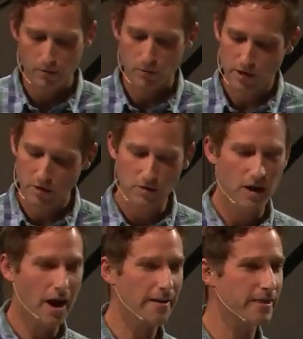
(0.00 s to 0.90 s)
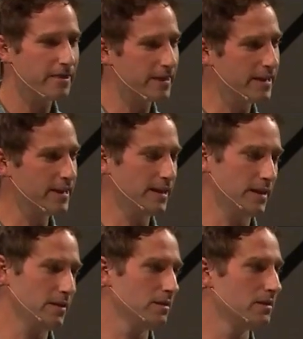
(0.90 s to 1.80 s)
When you're not
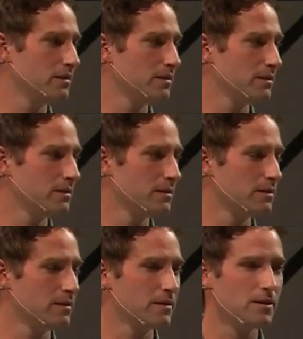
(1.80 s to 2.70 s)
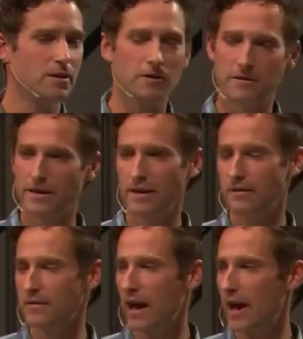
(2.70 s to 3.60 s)
thinking, you think
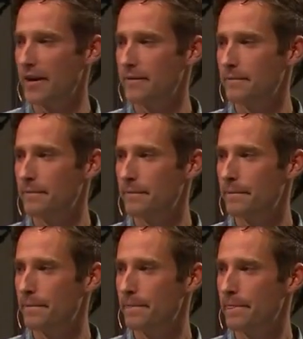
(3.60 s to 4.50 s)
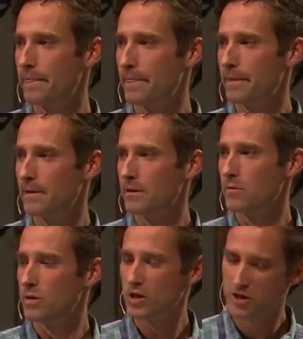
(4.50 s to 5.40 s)
of God.
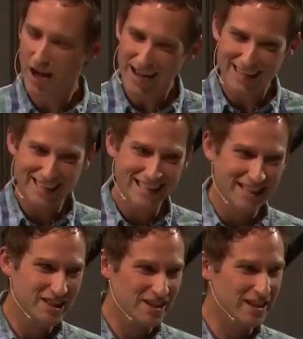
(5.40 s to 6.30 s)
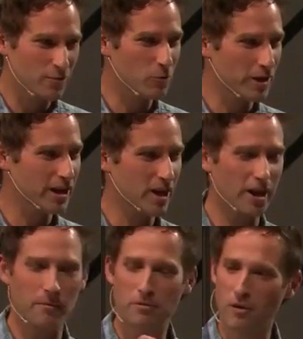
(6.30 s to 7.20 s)
When you're not intentionally working
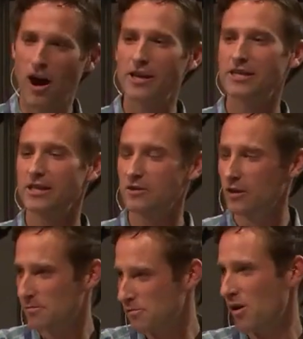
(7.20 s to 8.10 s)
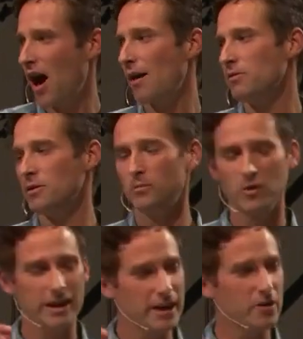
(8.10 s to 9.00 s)
on a project or a problem
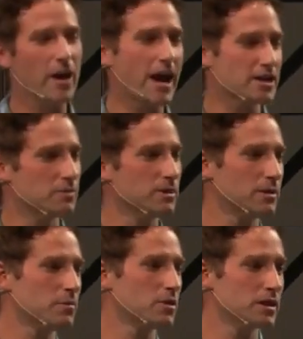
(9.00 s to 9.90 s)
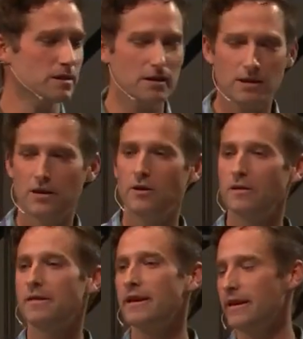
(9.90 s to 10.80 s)
or an interaction with a person,
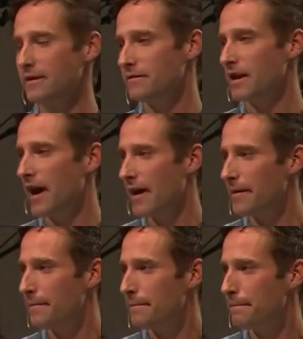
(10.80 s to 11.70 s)
you're thinking of God.